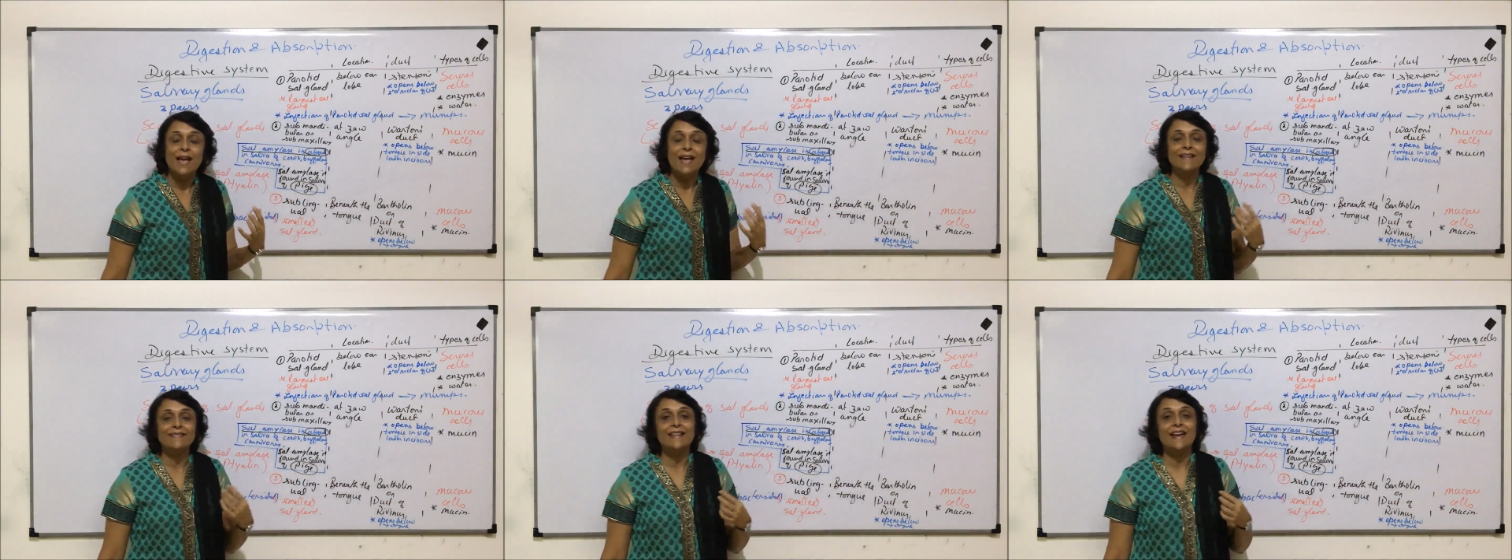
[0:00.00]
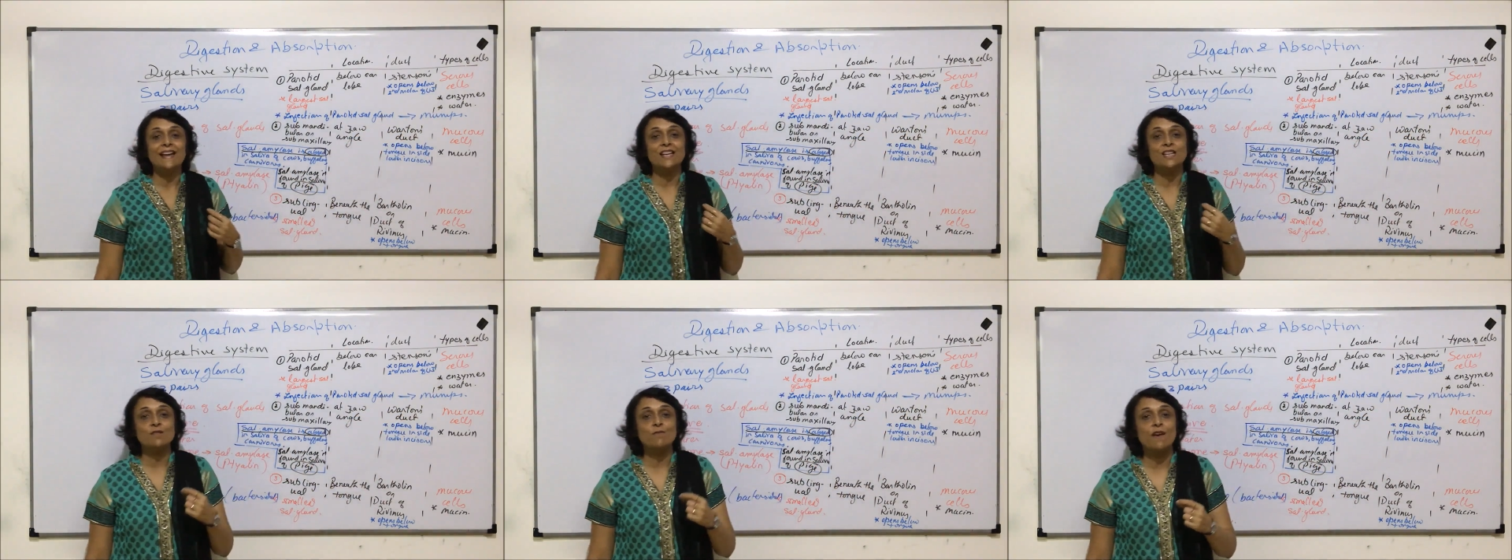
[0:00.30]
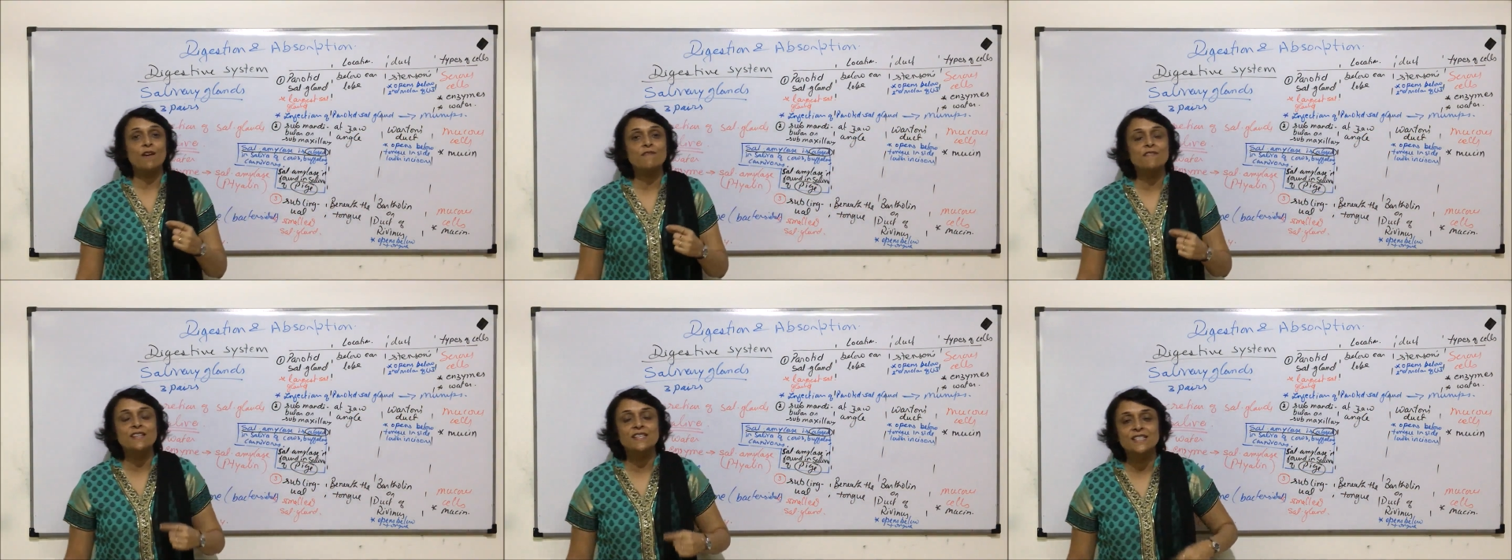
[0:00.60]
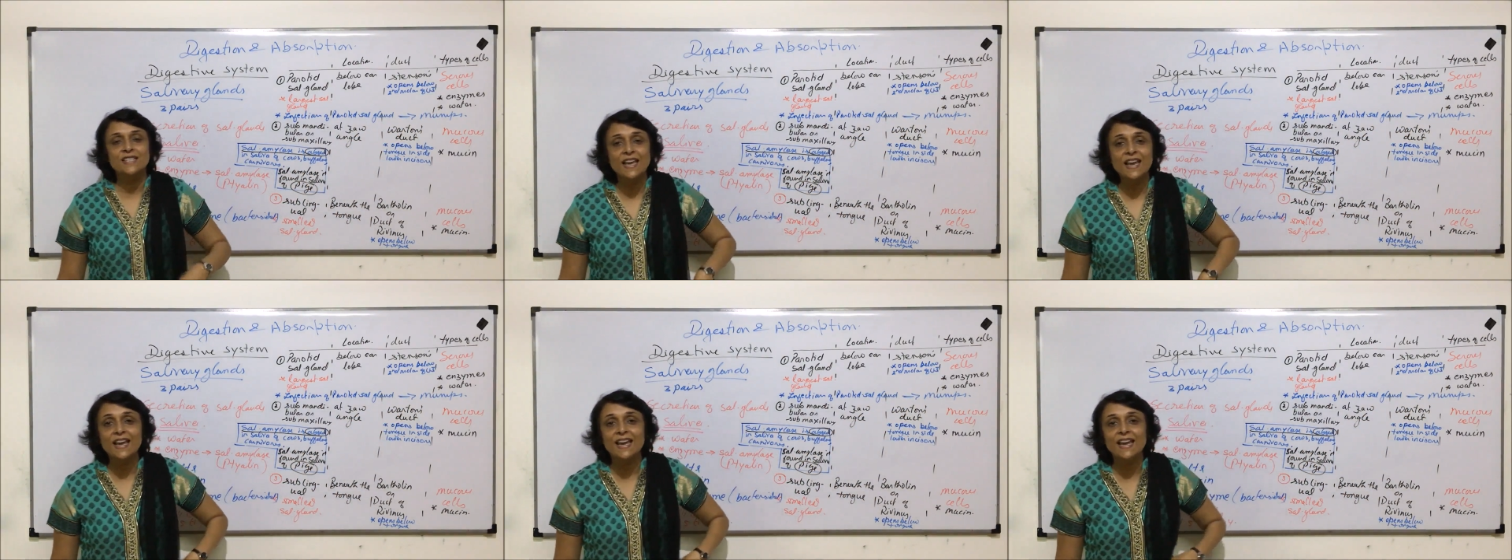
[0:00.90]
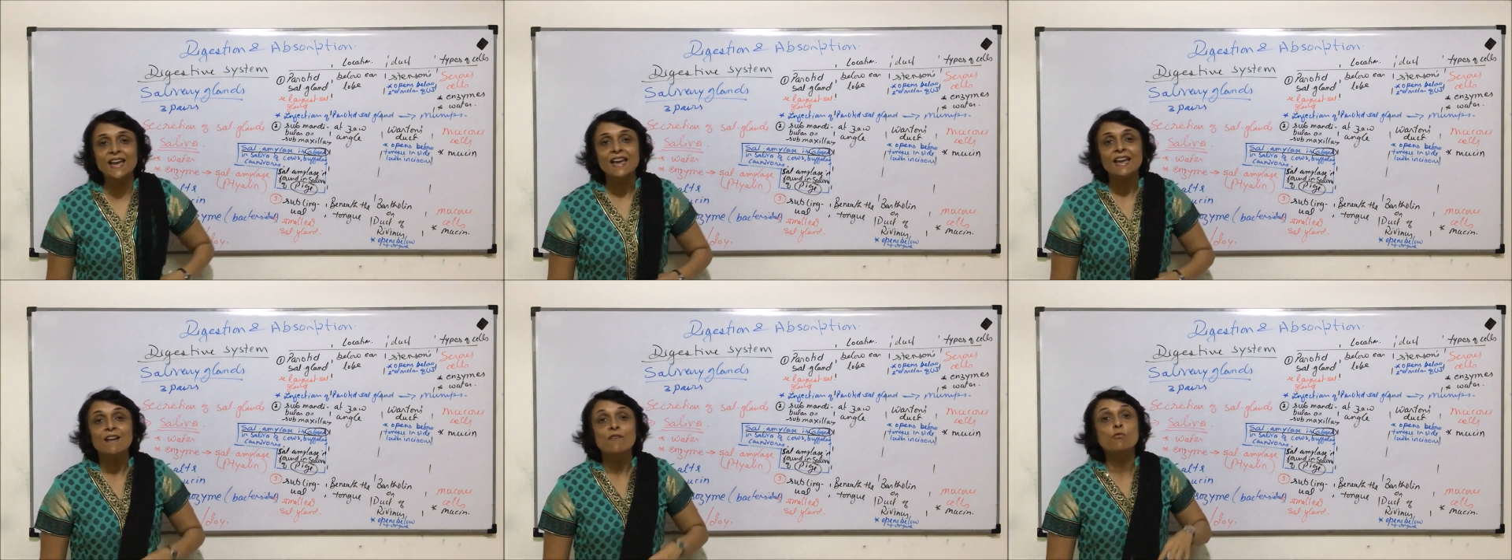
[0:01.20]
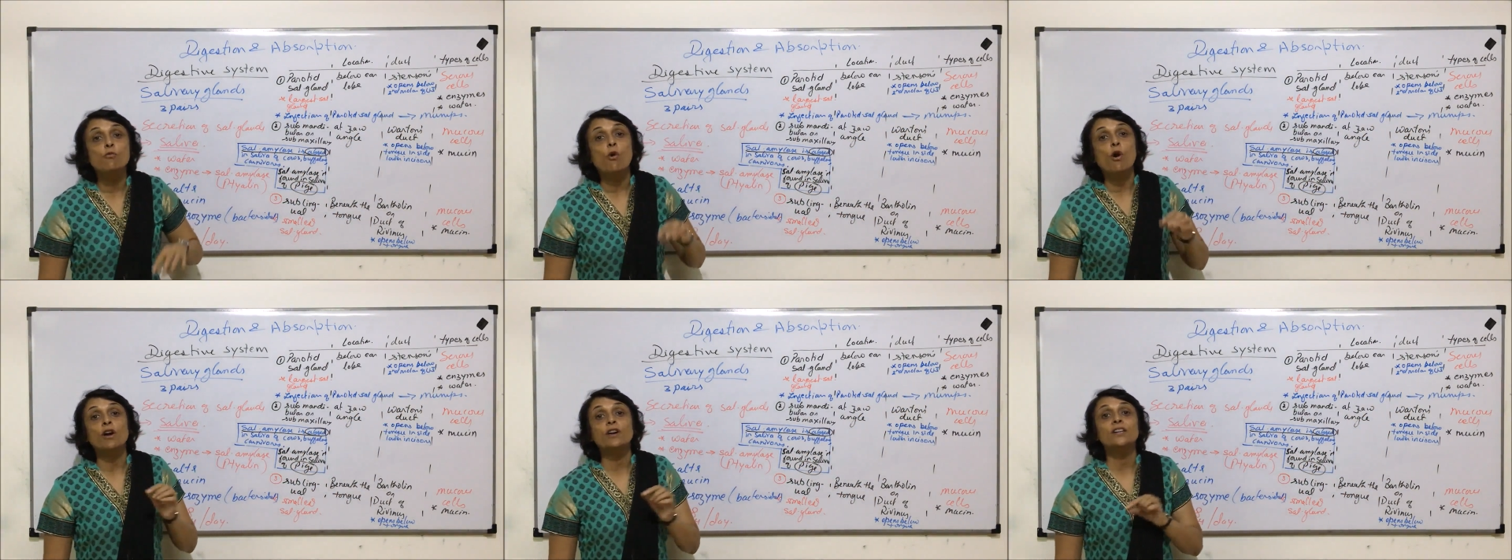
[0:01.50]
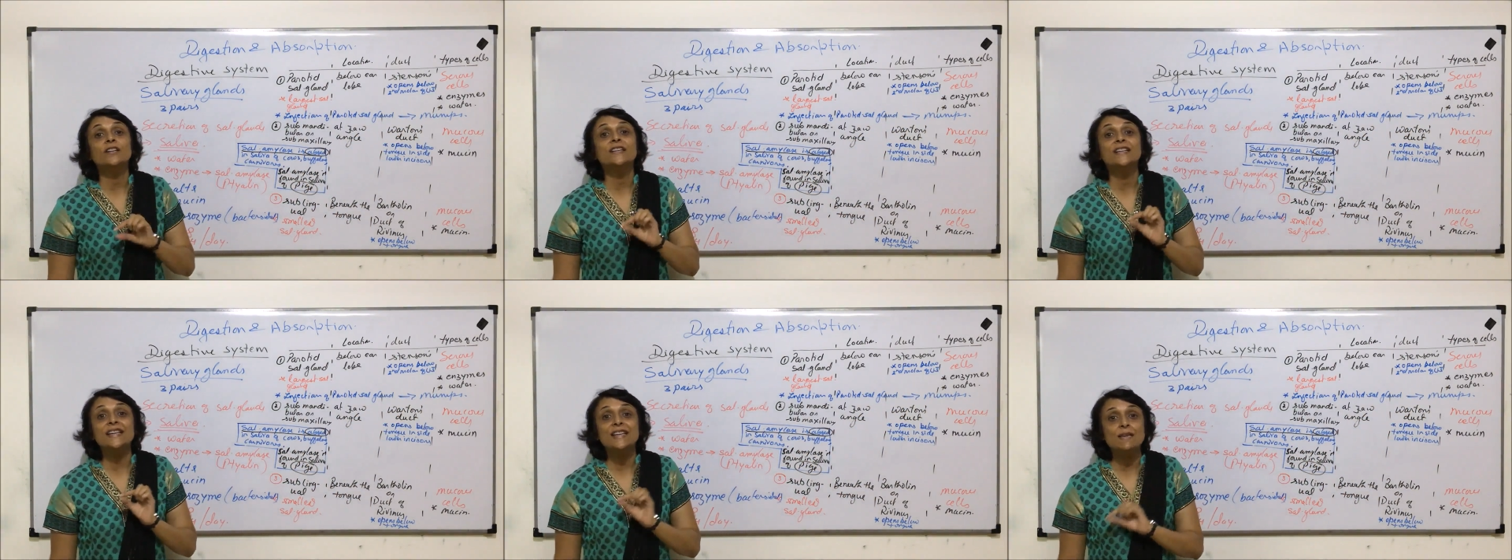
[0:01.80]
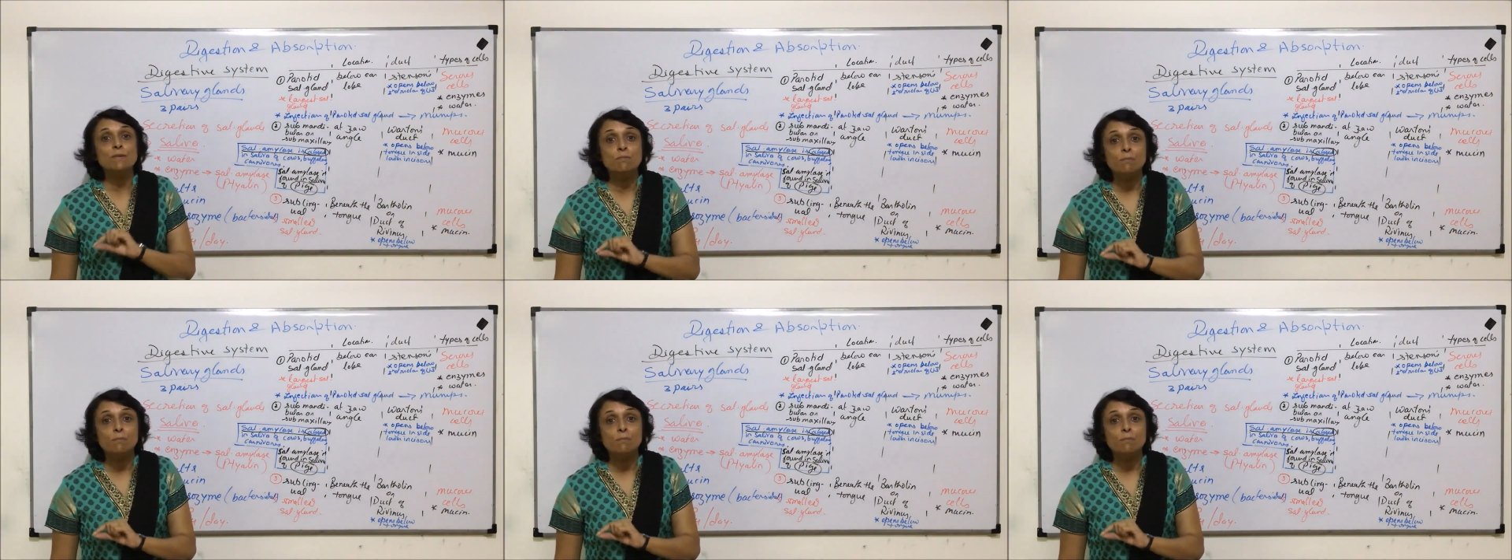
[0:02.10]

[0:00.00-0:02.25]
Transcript: And that is why we say watery